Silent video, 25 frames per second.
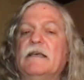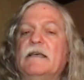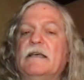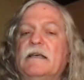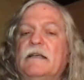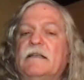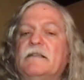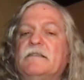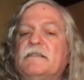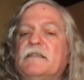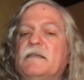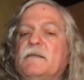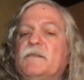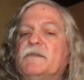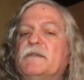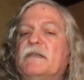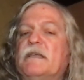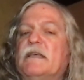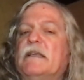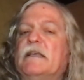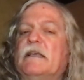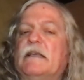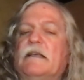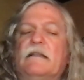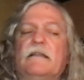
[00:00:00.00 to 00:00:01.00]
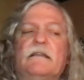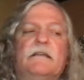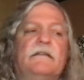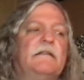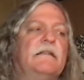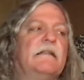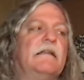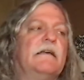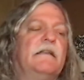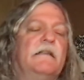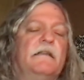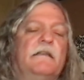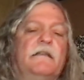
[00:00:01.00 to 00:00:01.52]
it seems like a
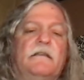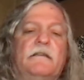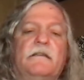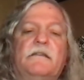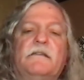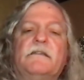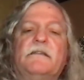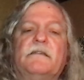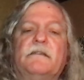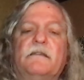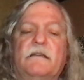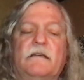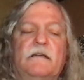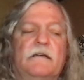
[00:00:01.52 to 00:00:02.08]
little etiquette